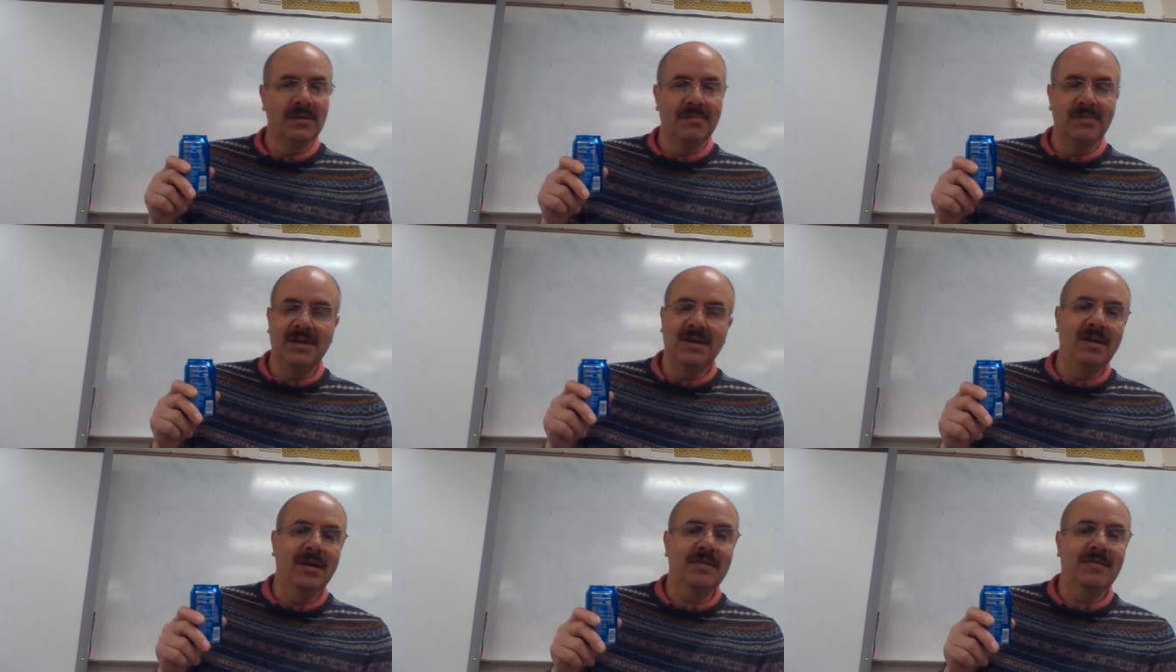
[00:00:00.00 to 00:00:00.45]

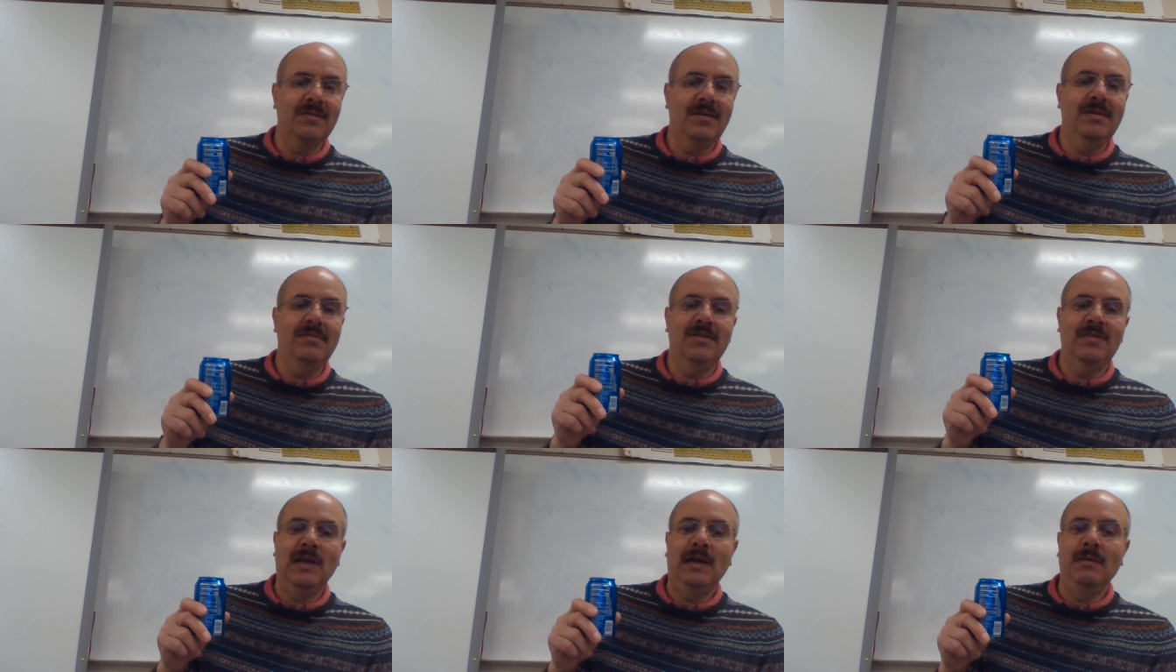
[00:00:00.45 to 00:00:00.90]
but it doesn't
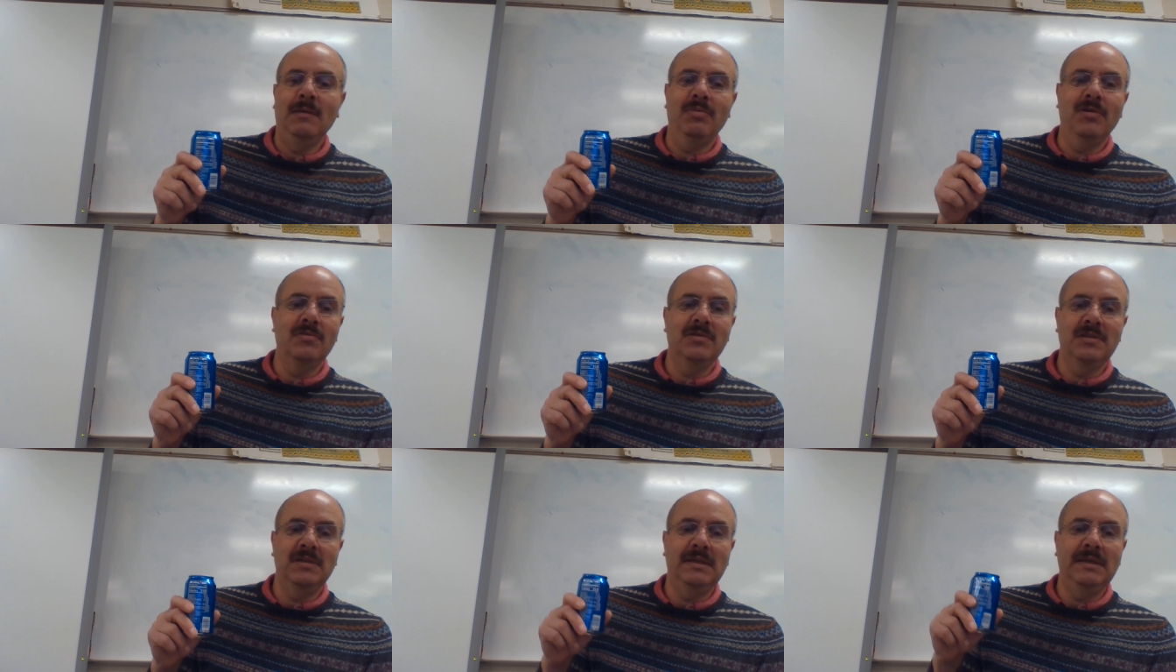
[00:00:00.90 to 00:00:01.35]
give us any
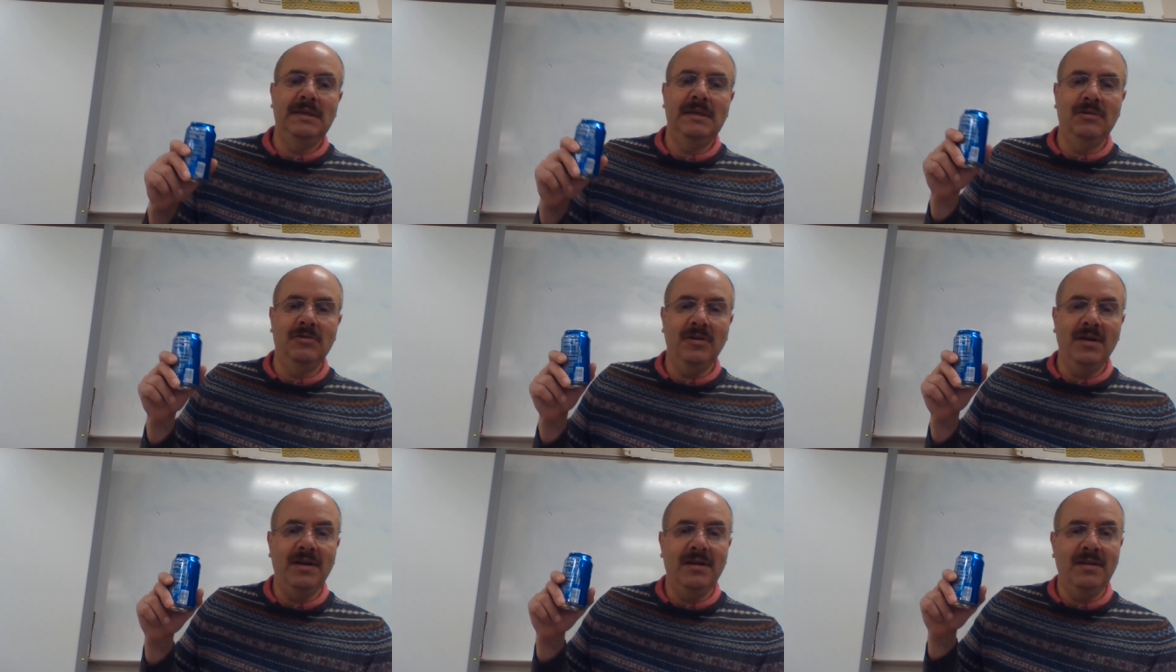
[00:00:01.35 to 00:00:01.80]

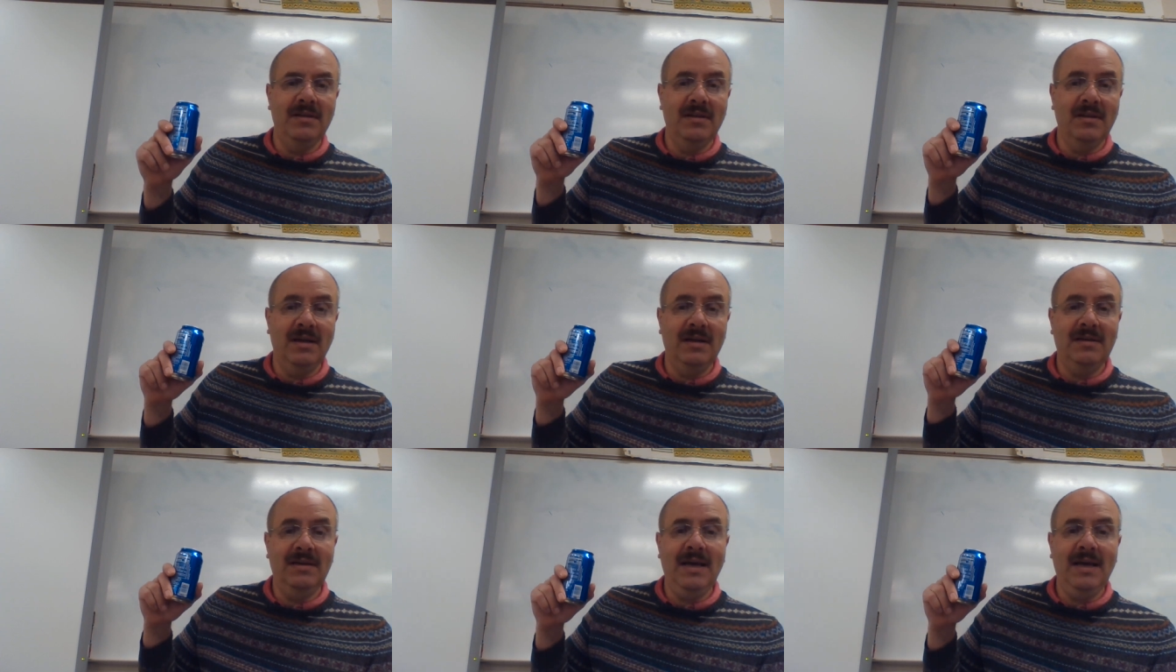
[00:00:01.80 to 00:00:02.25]
protein or anything
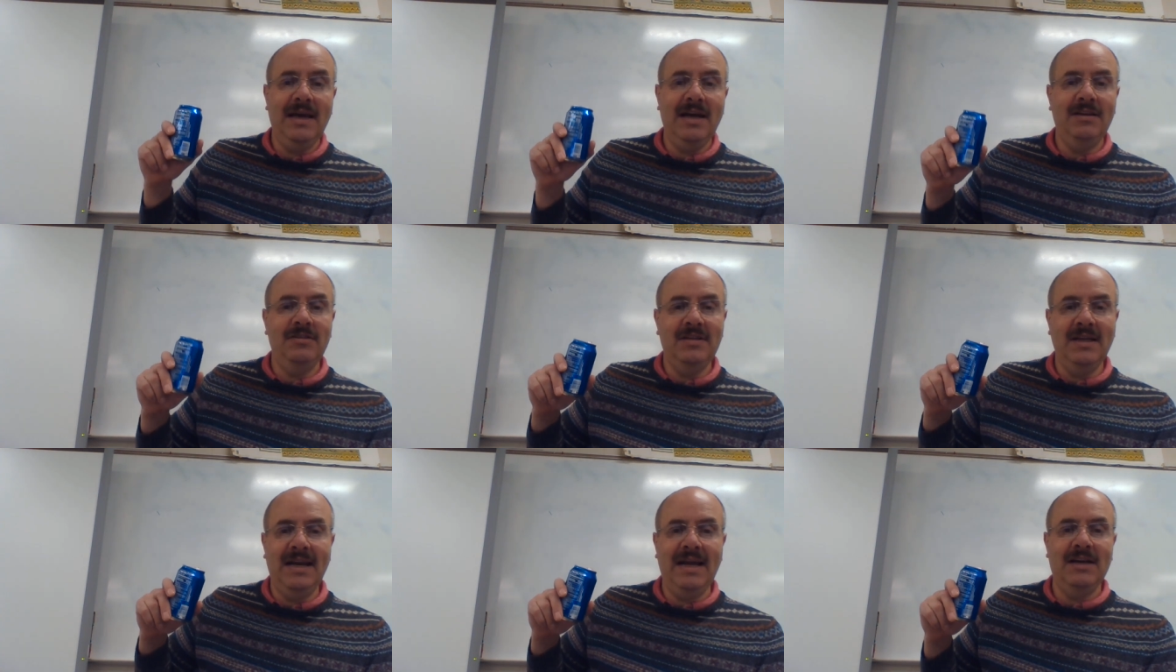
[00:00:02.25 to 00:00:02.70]
like
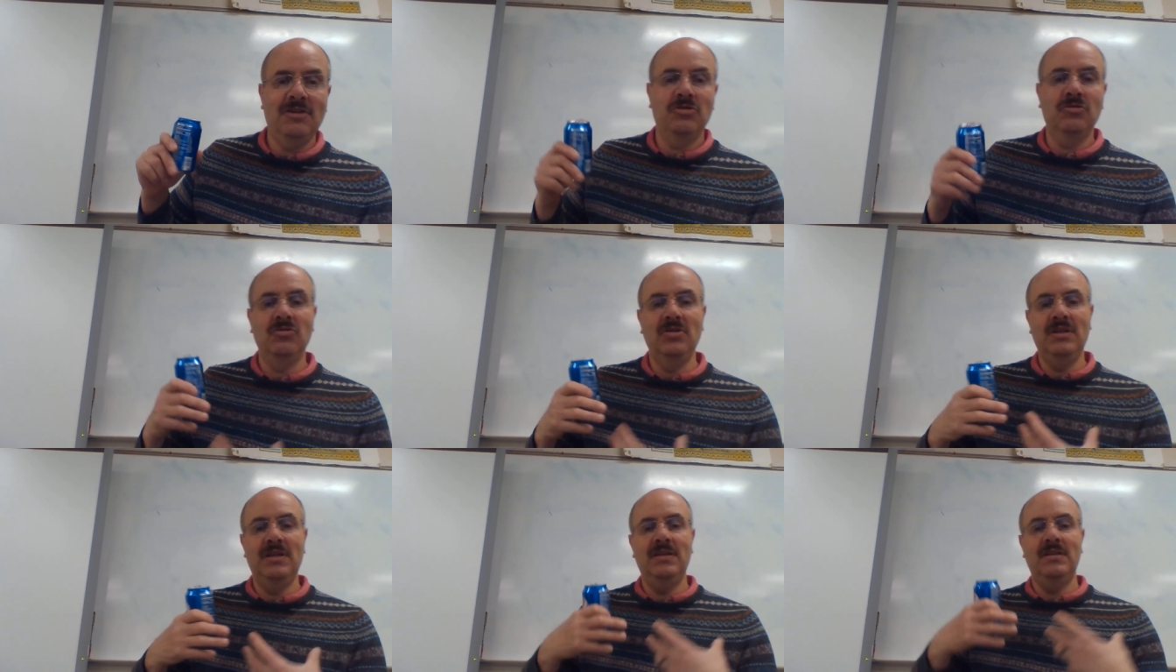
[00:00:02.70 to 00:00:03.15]
that. That
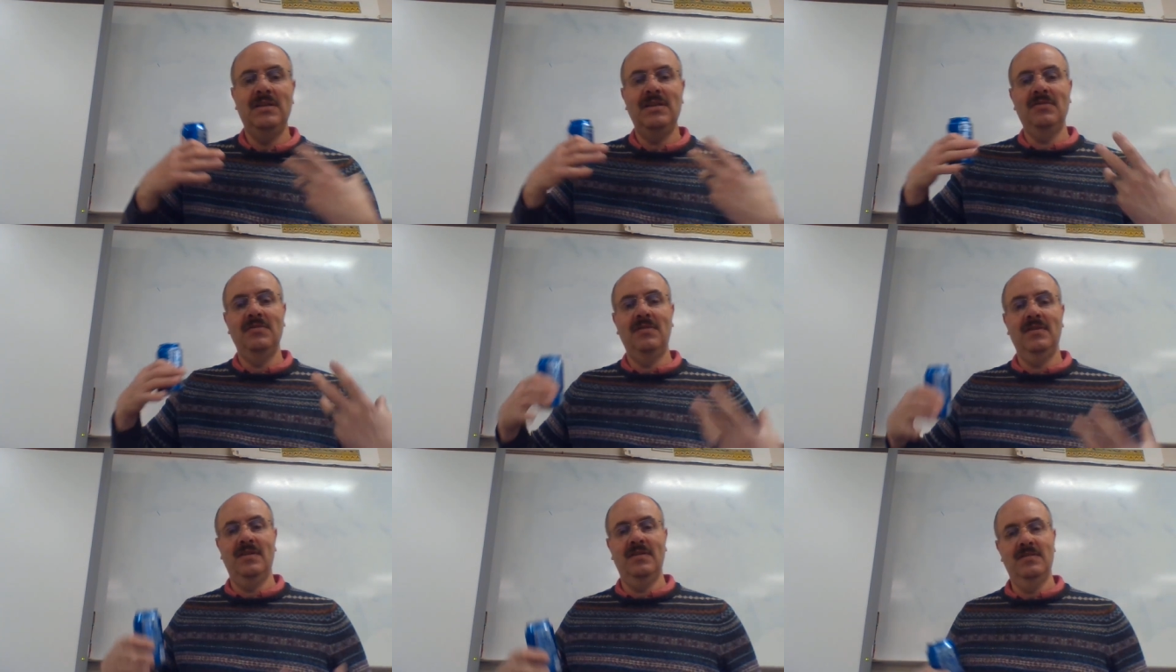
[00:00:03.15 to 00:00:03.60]
actually
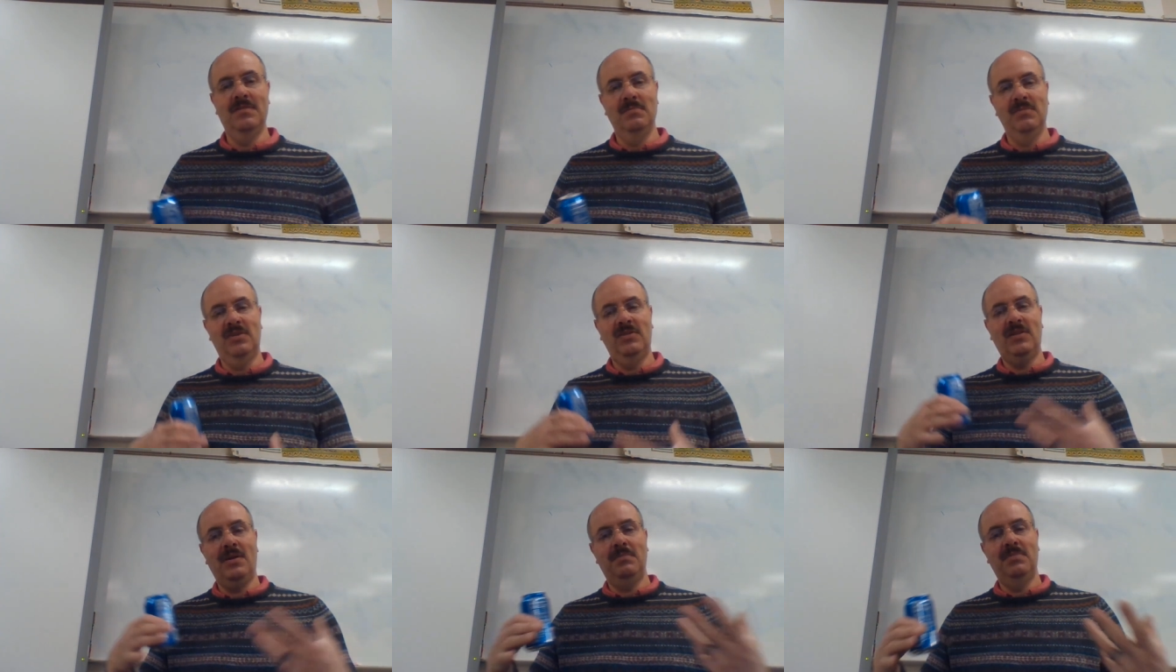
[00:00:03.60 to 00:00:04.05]
gives us
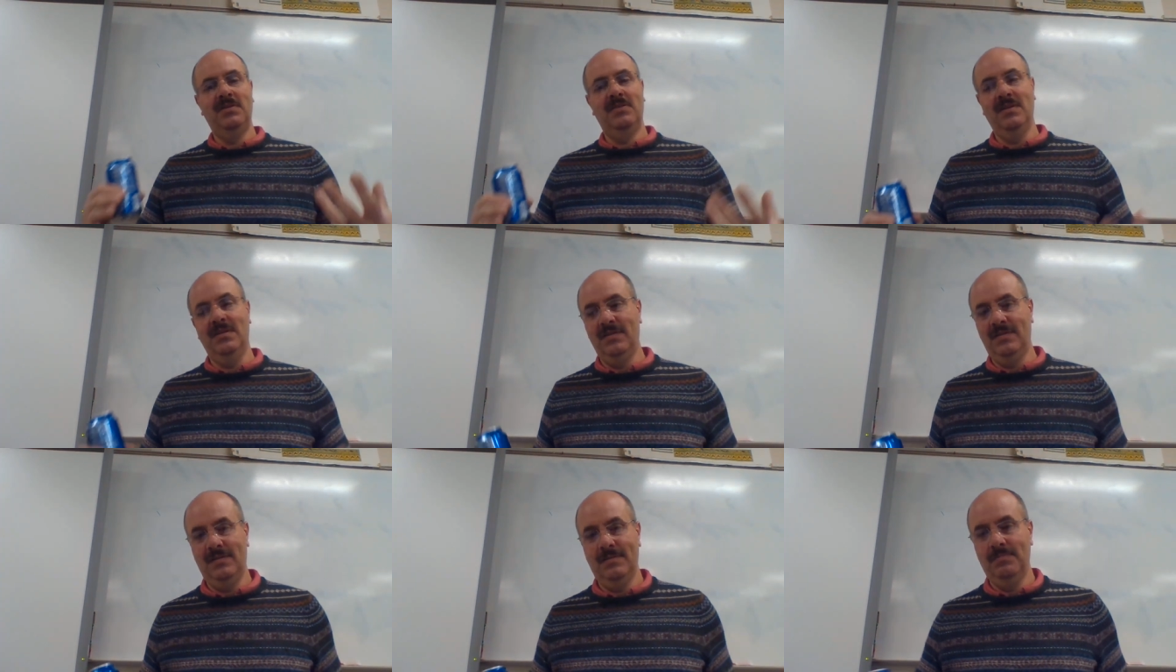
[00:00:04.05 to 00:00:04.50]
some
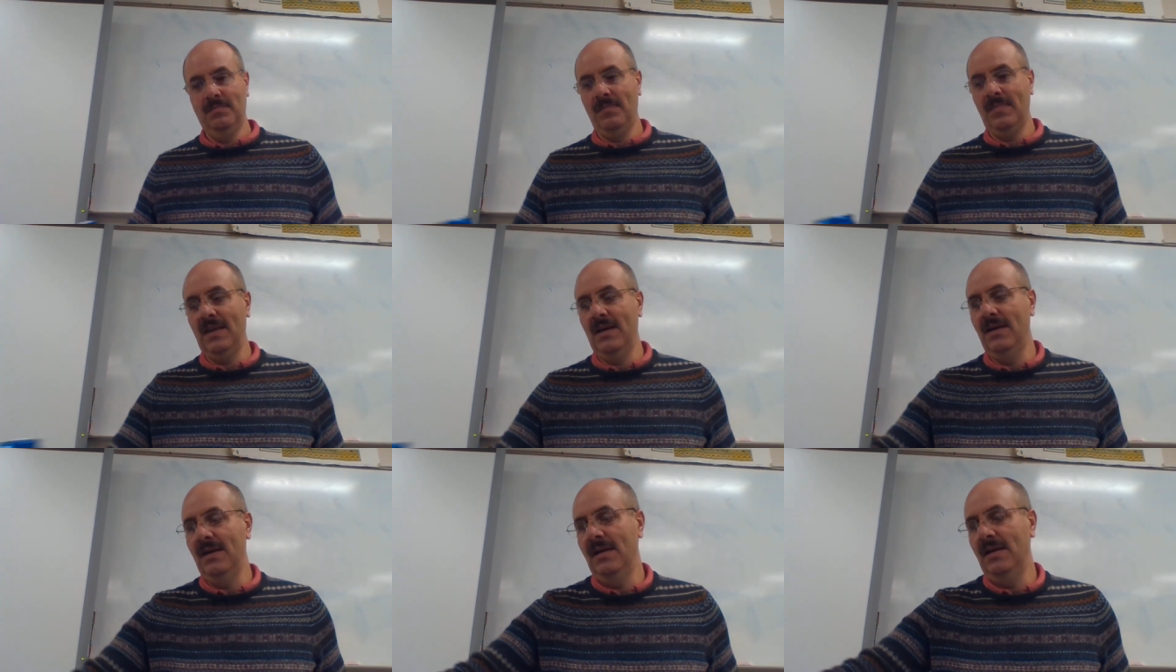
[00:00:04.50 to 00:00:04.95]
substance,
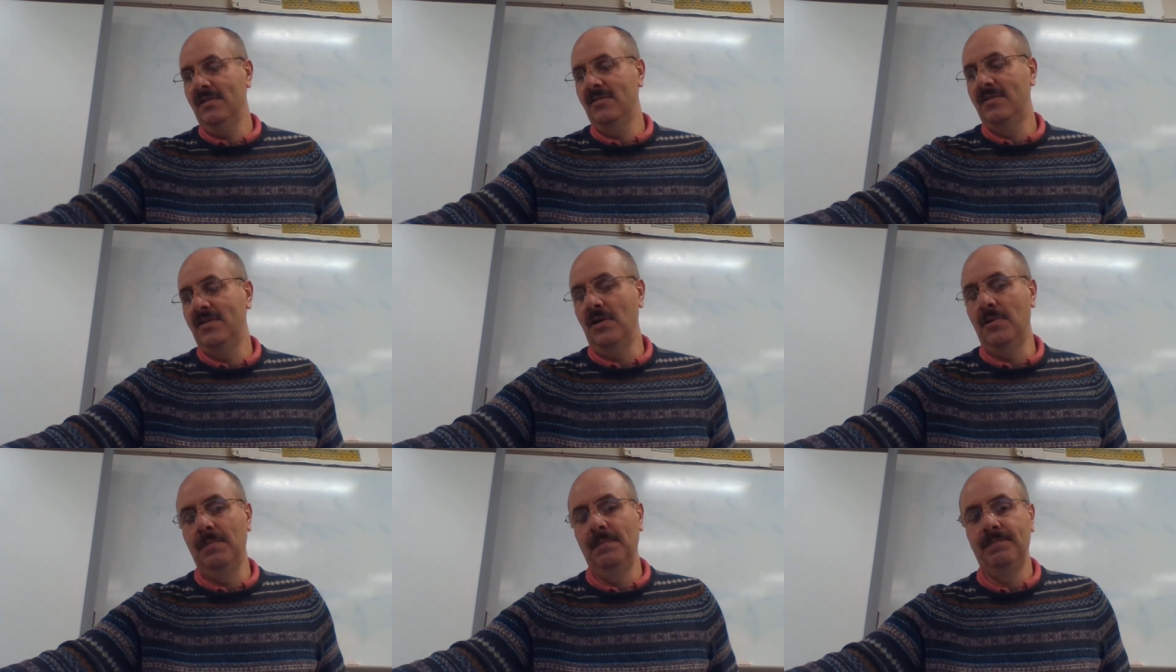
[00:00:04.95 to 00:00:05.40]
right?
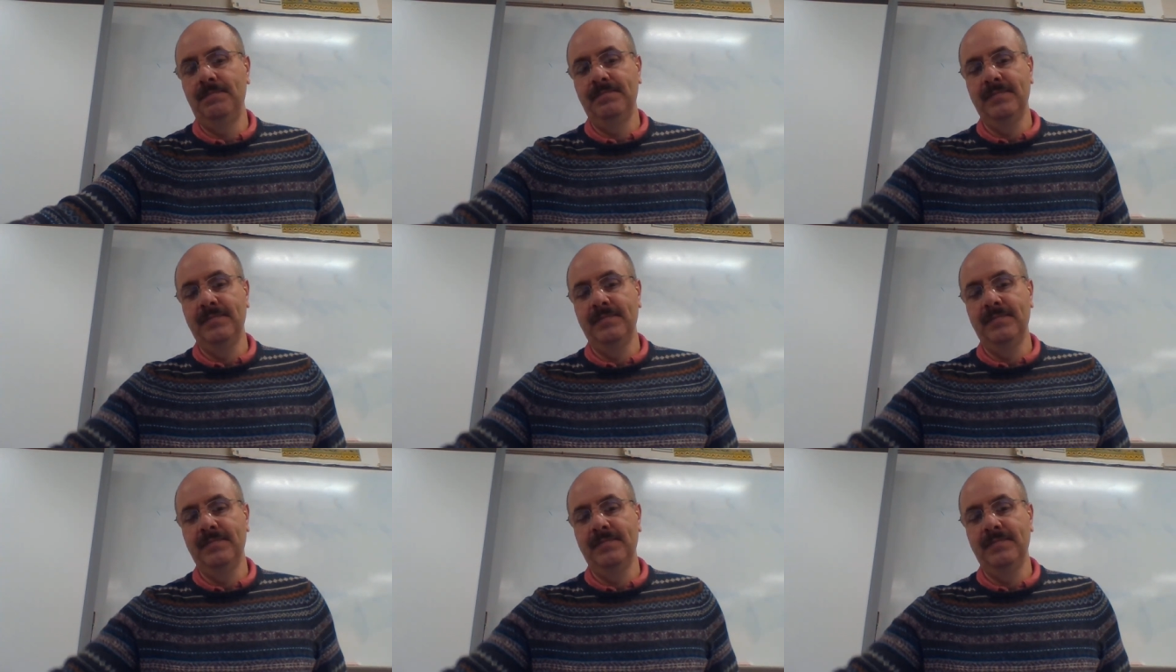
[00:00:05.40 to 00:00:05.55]
So,